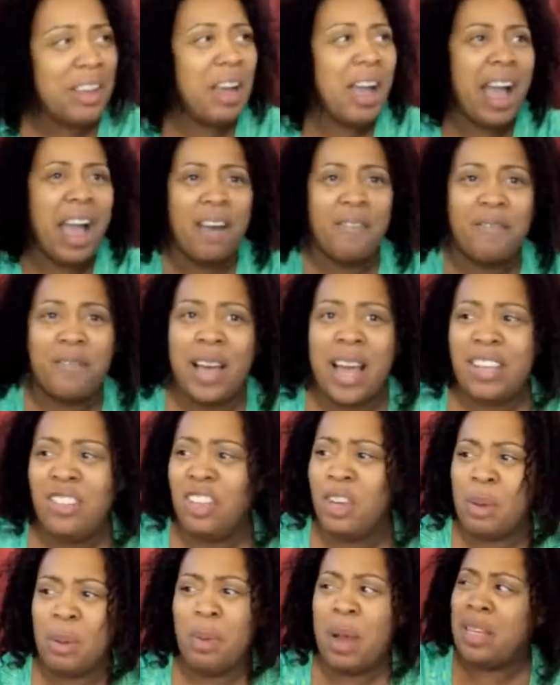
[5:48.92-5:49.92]
I'm about to
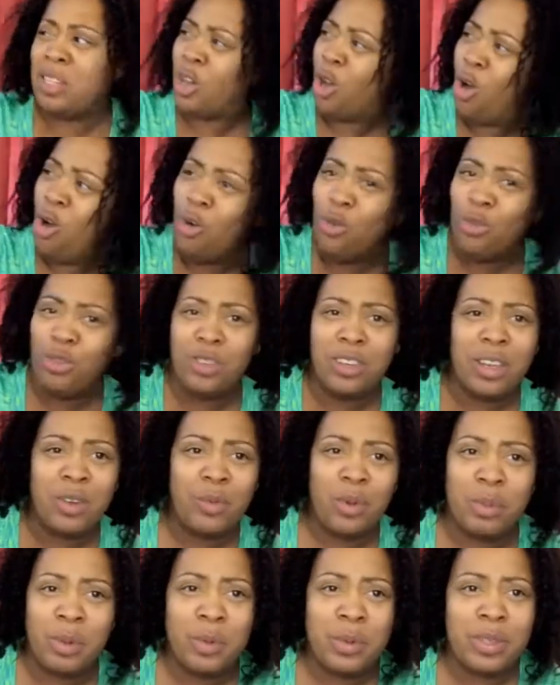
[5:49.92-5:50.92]
jump up. I told you that
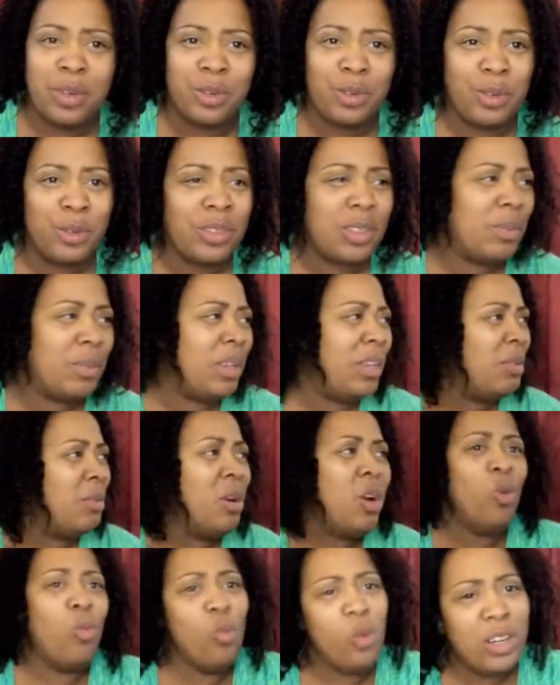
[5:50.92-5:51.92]
woman was going to do something to him.
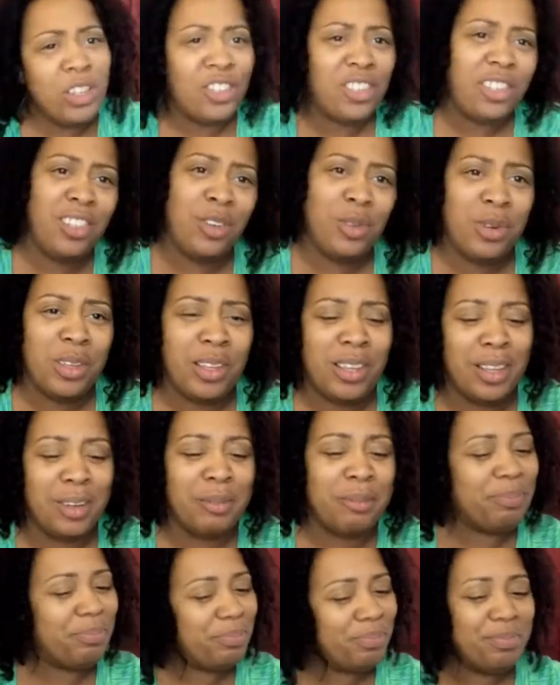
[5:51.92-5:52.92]
What'd she do to him?
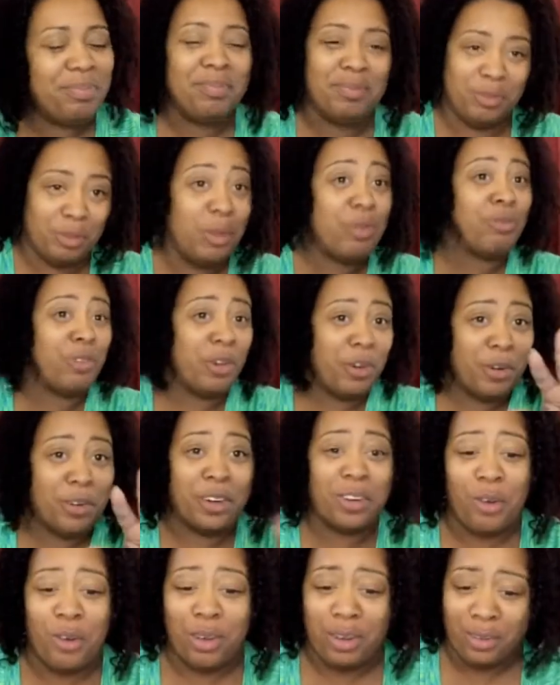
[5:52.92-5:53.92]
Referring
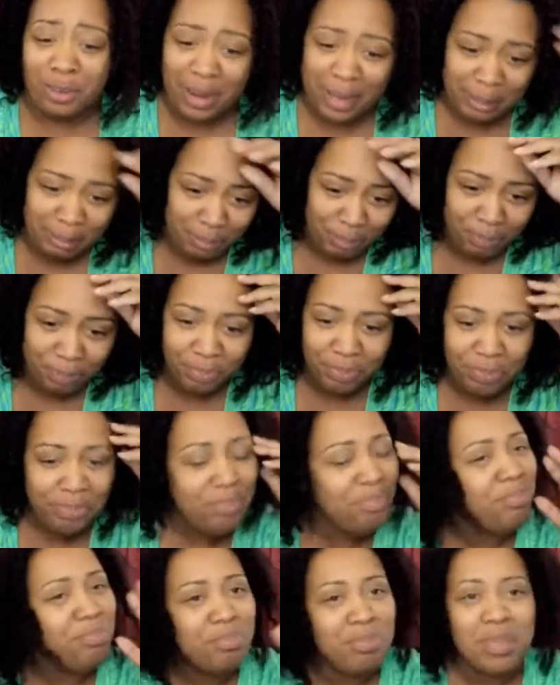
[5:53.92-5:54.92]
to Darla, right?
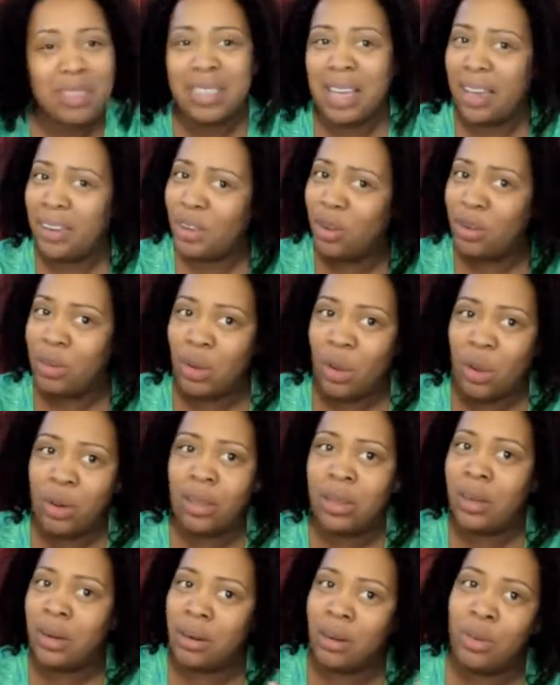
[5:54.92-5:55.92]
Y'all know Darla
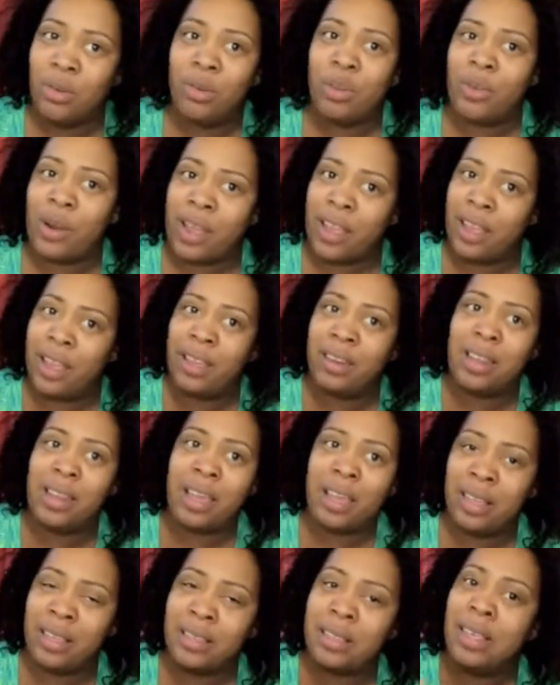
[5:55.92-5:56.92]
in her old crackhead
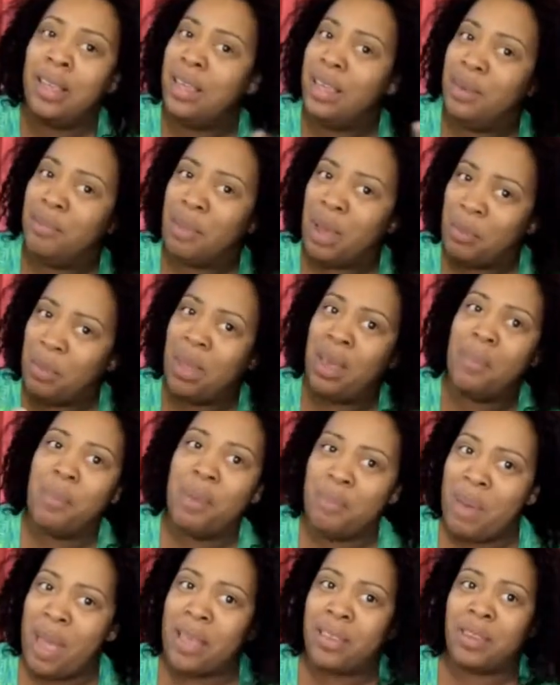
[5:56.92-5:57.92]
days might be
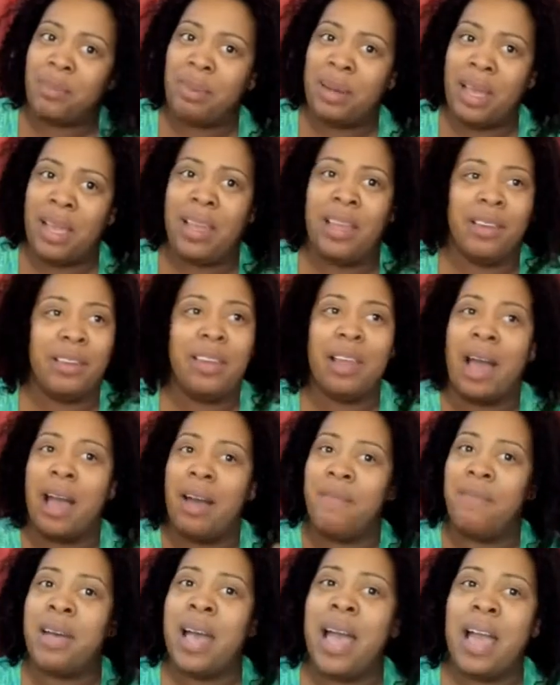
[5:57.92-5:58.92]
coming back to play. And
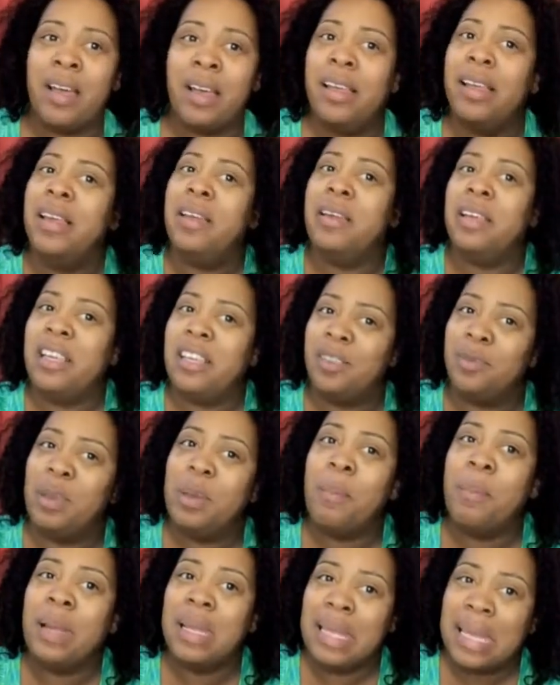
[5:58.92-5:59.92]
Amvi has
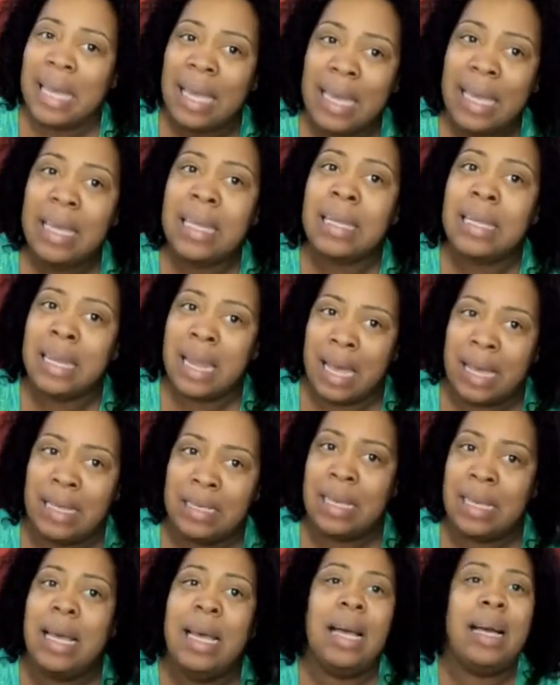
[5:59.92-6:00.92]
been playing
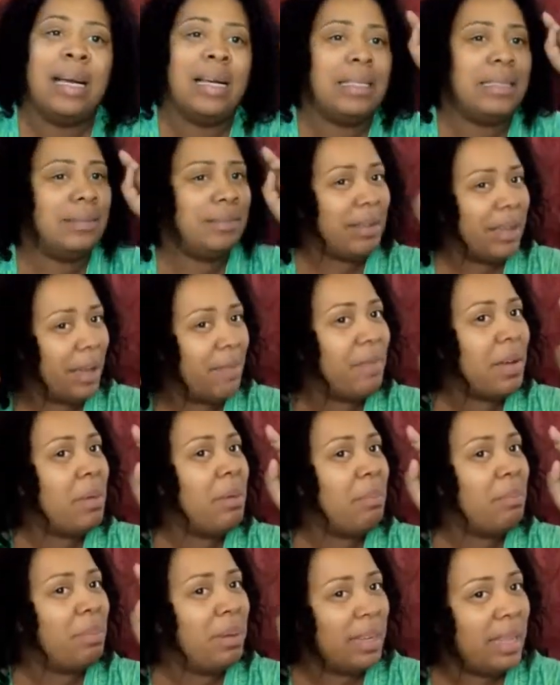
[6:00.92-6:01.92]
nice. Amvi
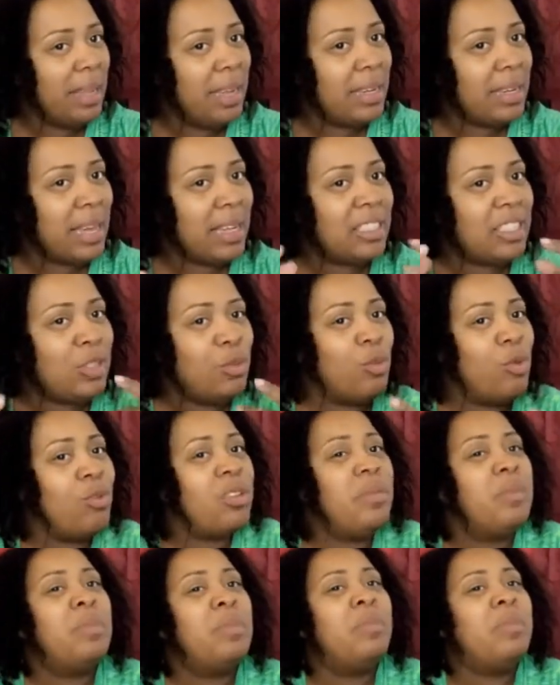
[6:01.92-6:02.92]
been playing nice. She wanted to,